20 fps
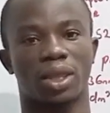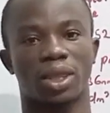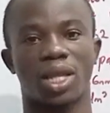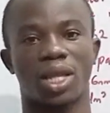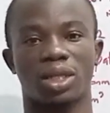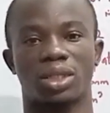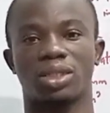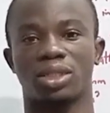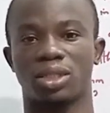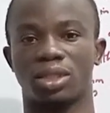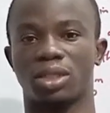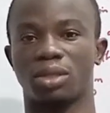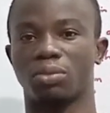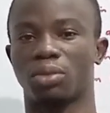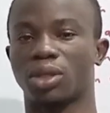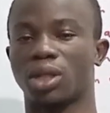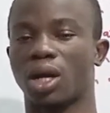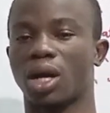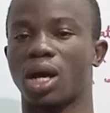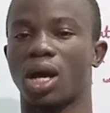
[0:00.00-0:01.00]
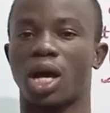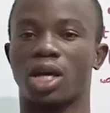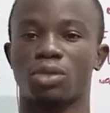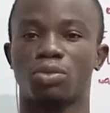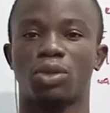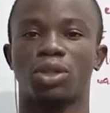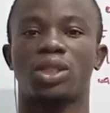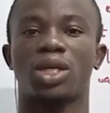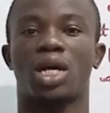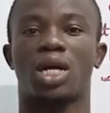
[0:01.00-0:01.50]
That is important. As
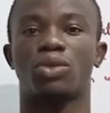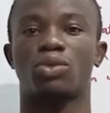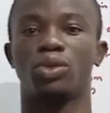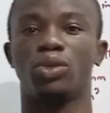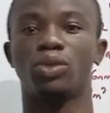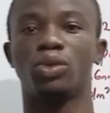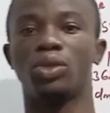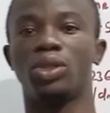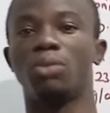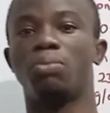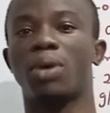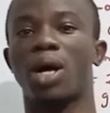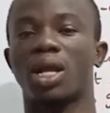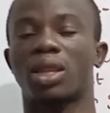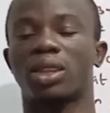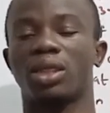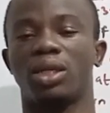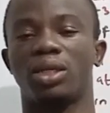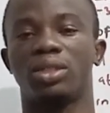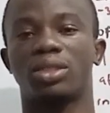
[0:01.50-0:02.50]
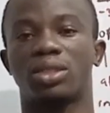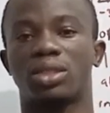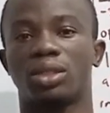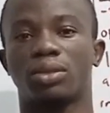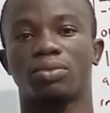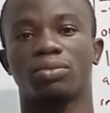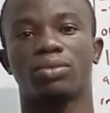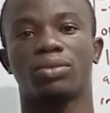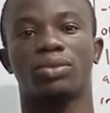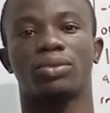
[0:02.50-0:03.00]
much as we know the path length,
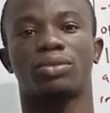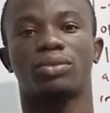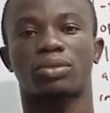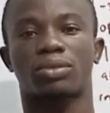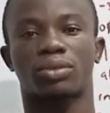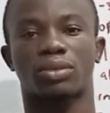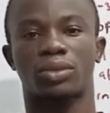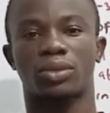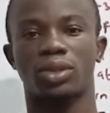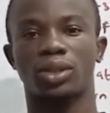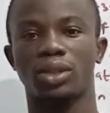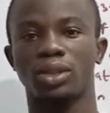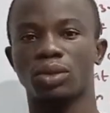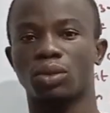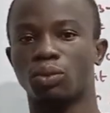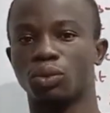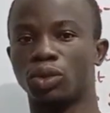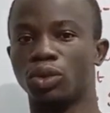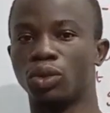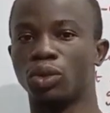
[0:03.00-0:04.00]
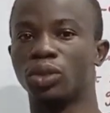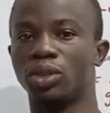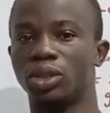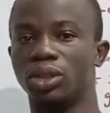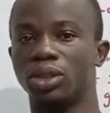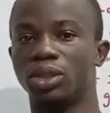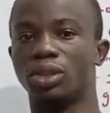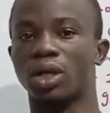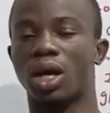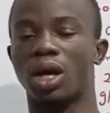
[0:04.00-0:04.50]
we know
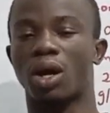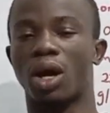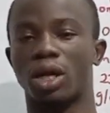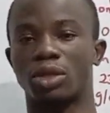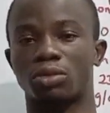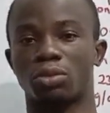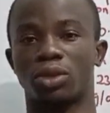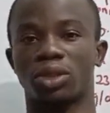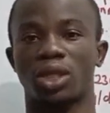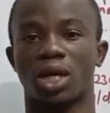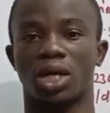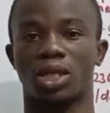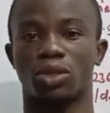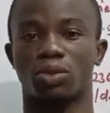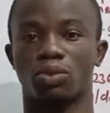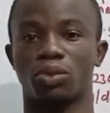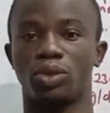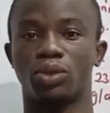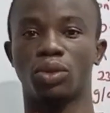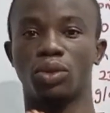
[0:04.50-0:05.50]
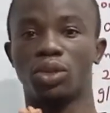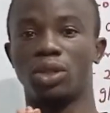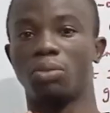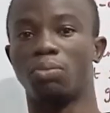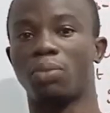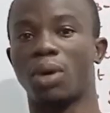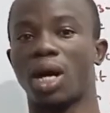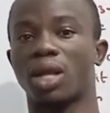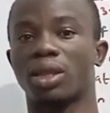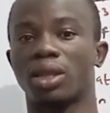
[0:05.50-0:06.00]
the path
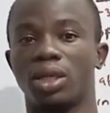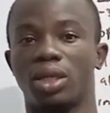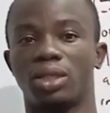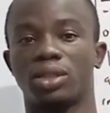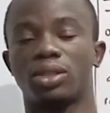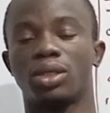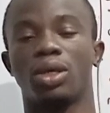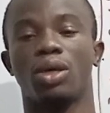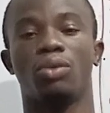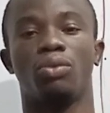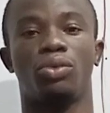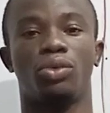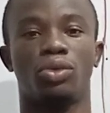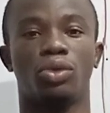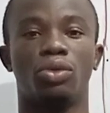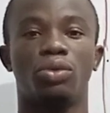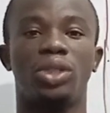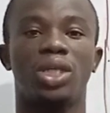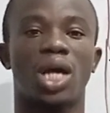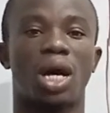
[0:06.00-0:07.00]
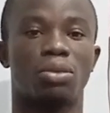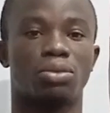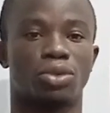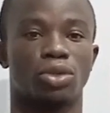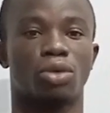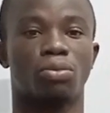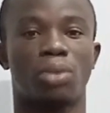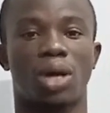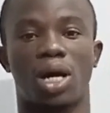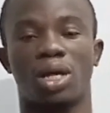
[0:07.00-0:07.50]
length, we know the
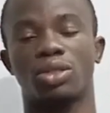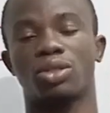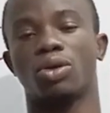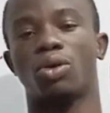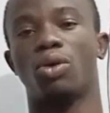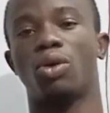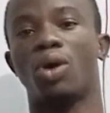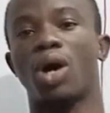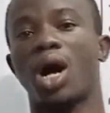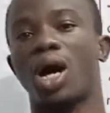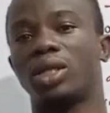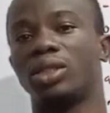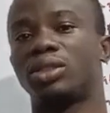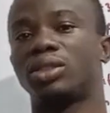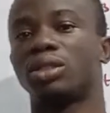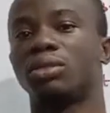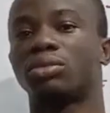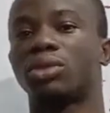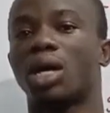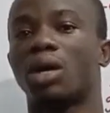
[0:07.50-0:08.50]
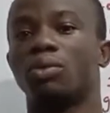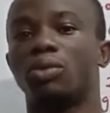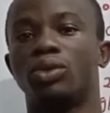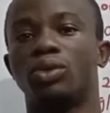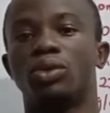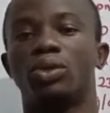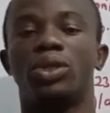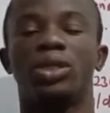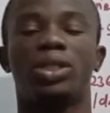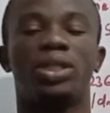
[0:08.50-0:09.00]
absorbance, or at the same
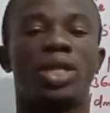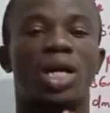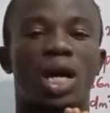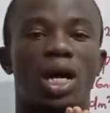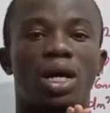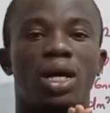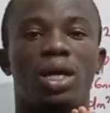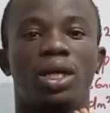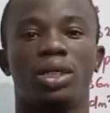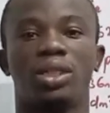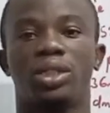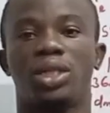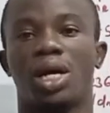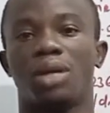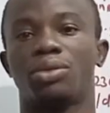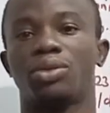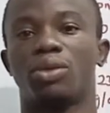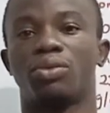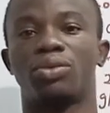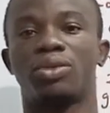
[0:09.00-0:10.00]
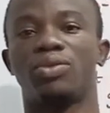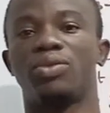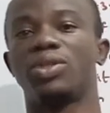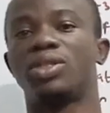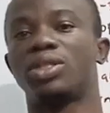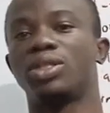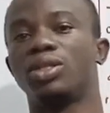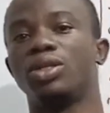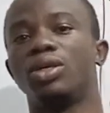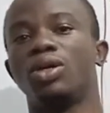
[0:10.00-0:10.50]
time we know either the
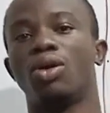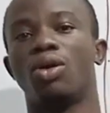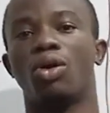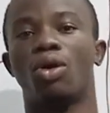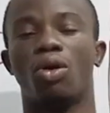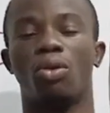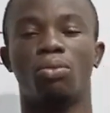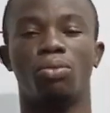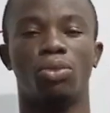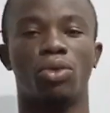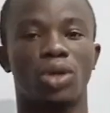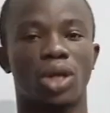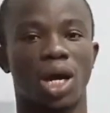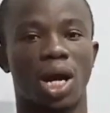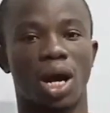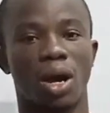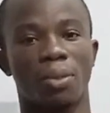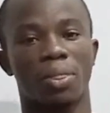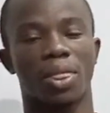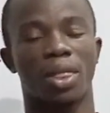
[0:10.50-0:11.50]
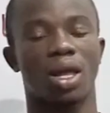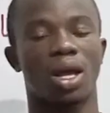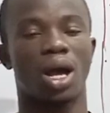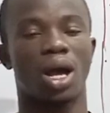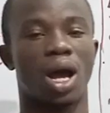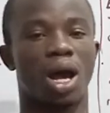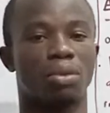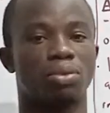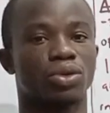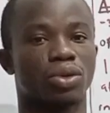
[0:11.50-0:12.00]
absorptivity or molar
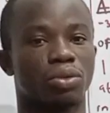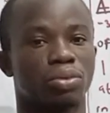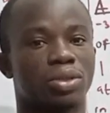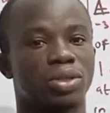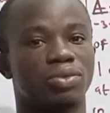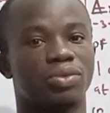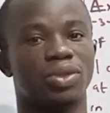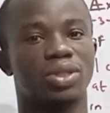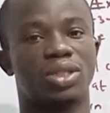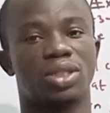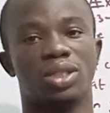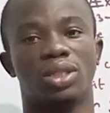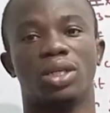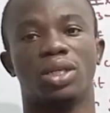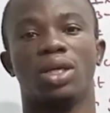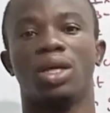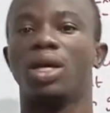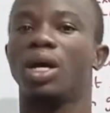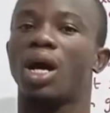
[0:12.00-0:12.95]
absorptivity.